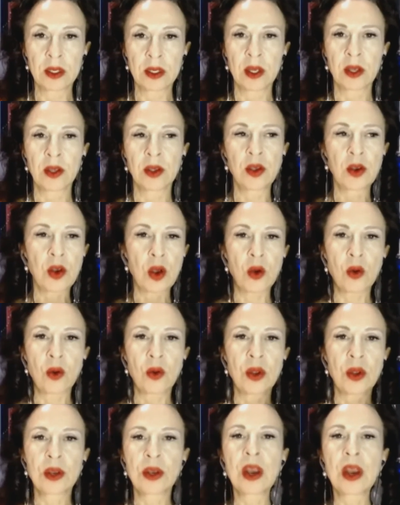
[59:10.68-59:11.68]
you know,
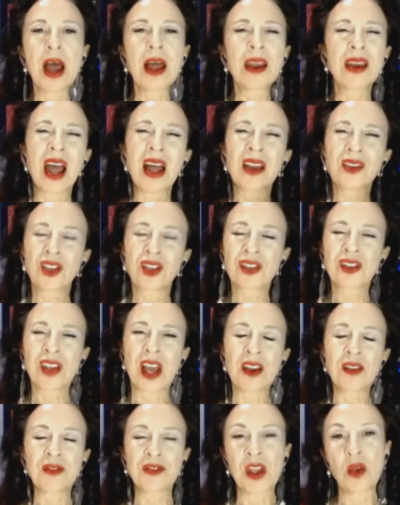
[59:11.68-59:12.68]
not just
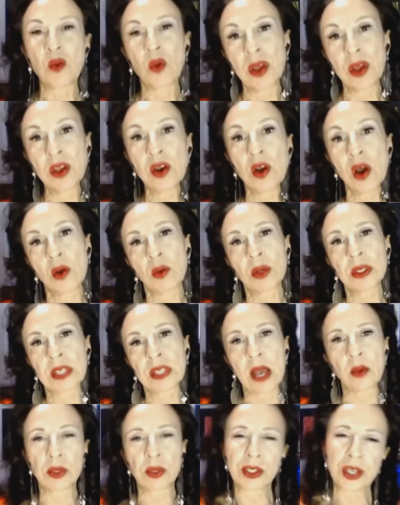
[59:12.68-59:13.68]
kind of say, well, you know,
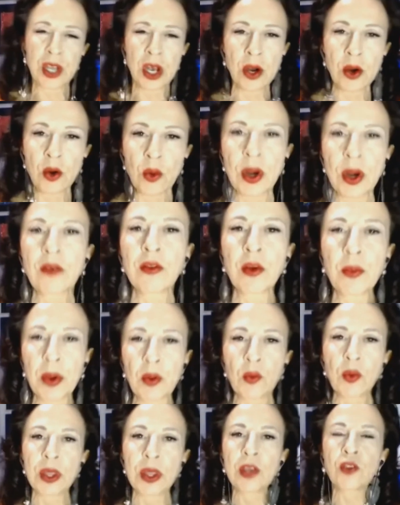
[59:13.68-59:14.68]
I was young or whatever, but
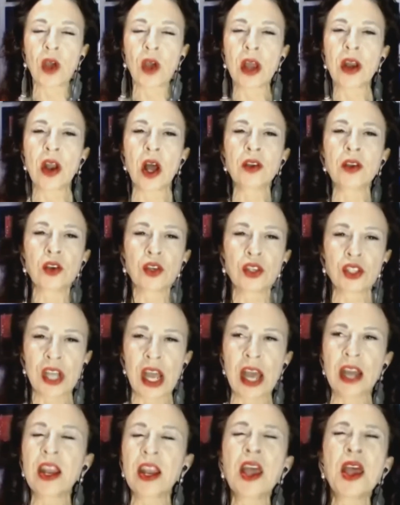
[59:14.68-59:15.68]
really try to
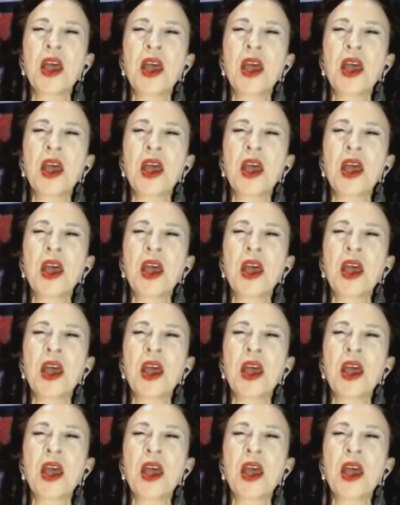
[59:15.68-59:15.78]
understand.